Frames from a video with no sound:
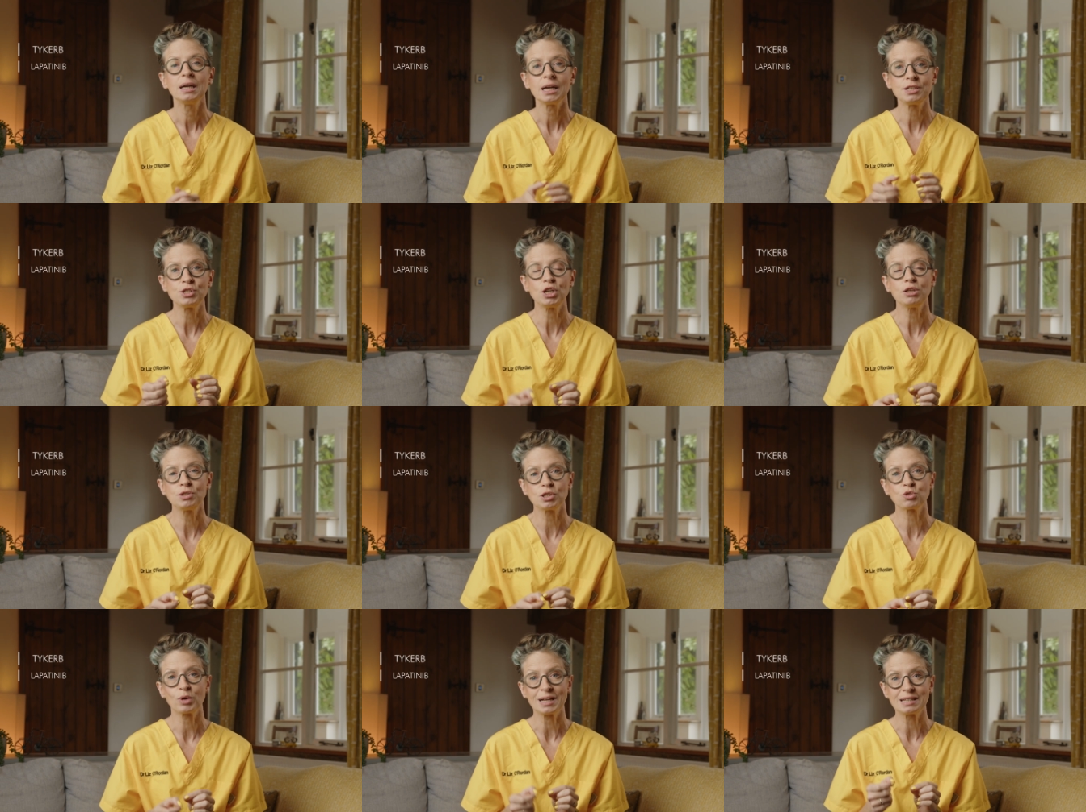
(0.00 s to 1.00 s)
is used to
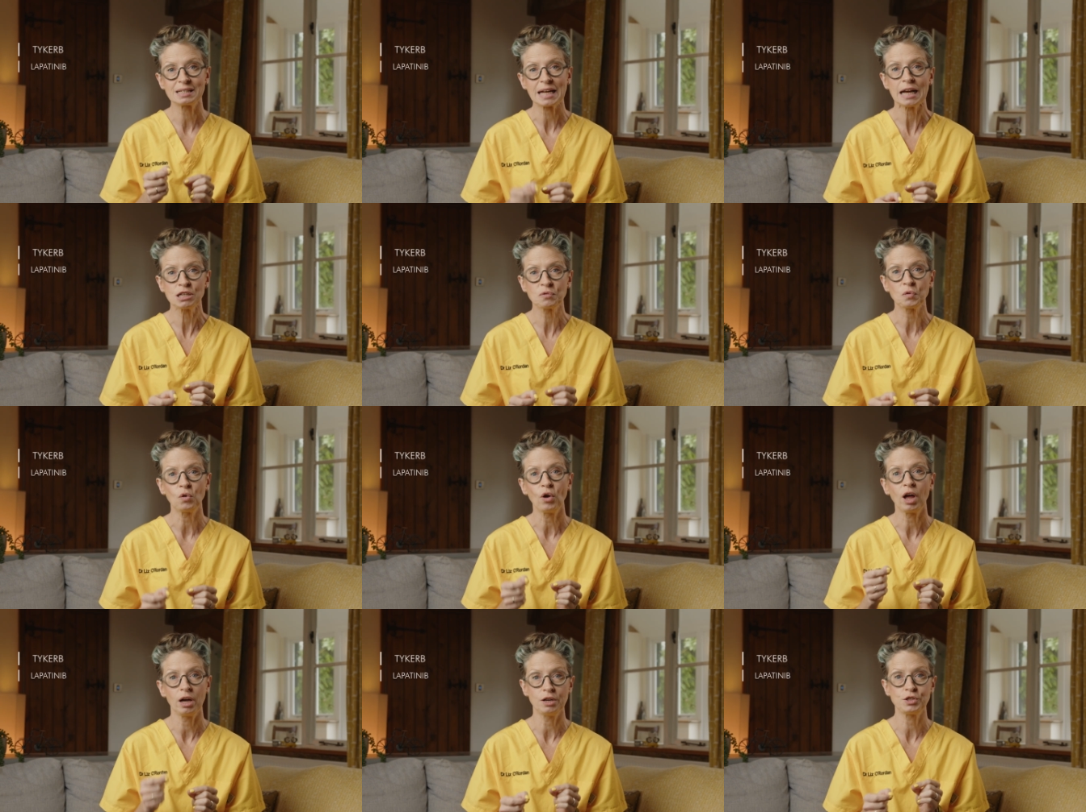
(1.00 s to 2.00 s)
treat stage 4
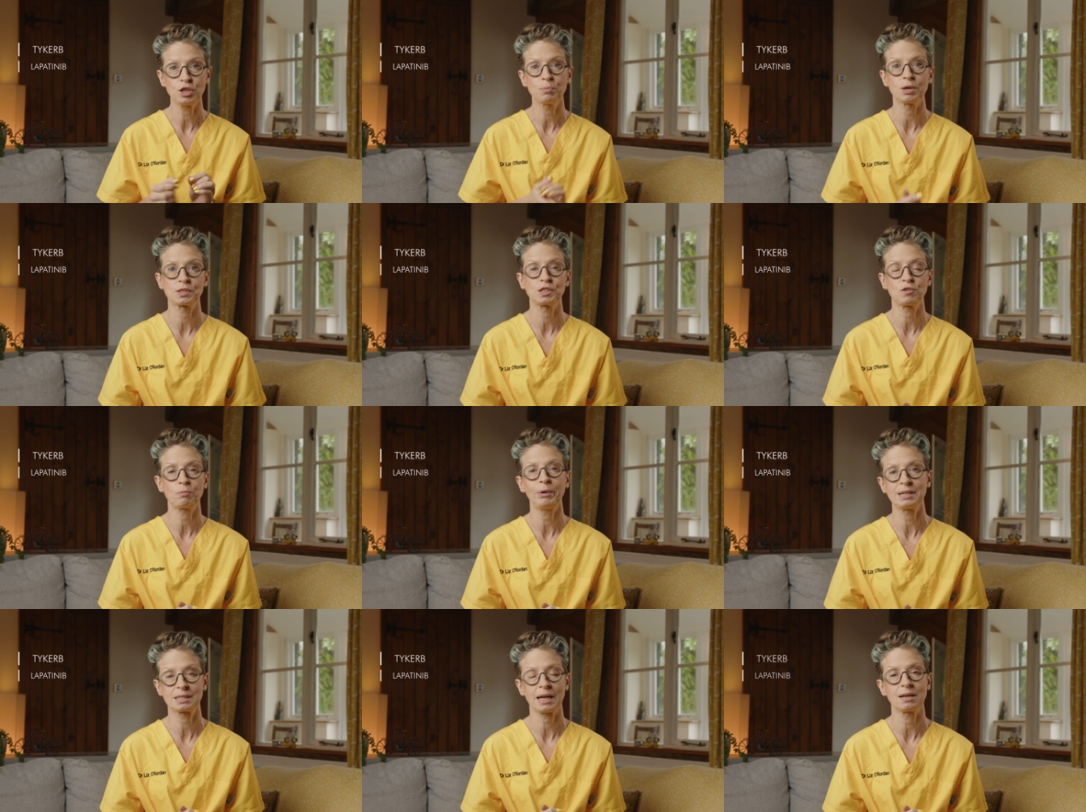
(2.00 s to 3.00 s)
HER2 positive
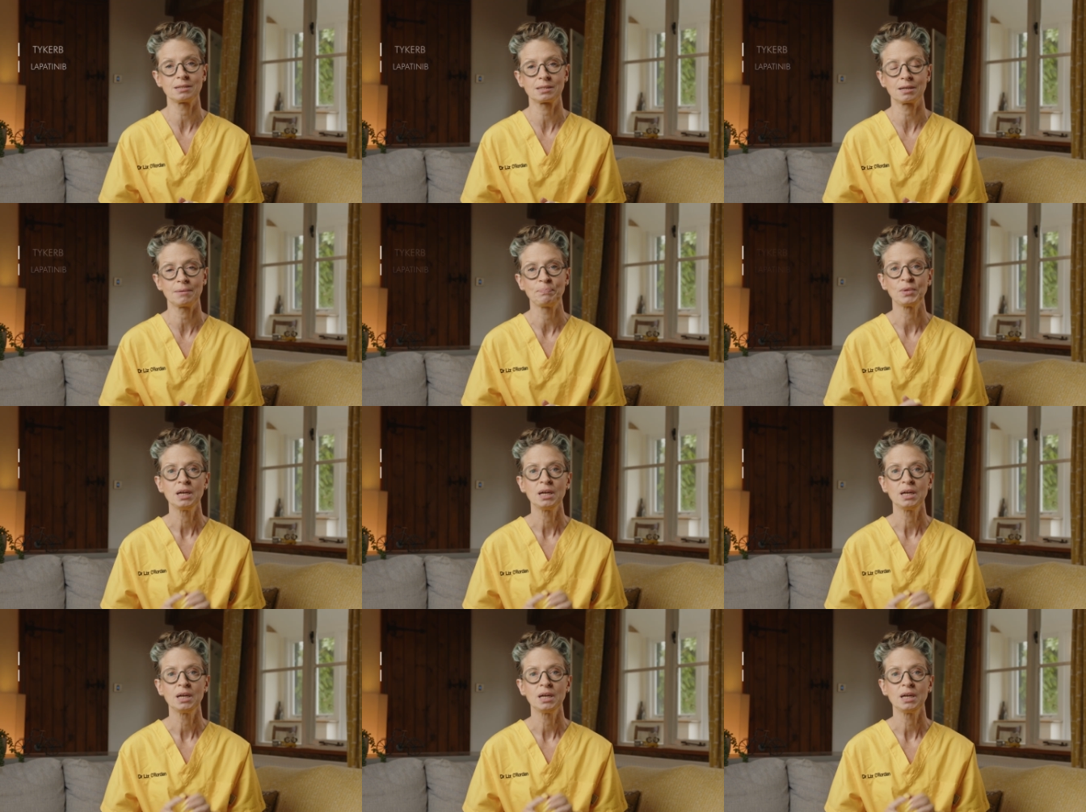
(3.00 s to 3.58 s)
breast cancer.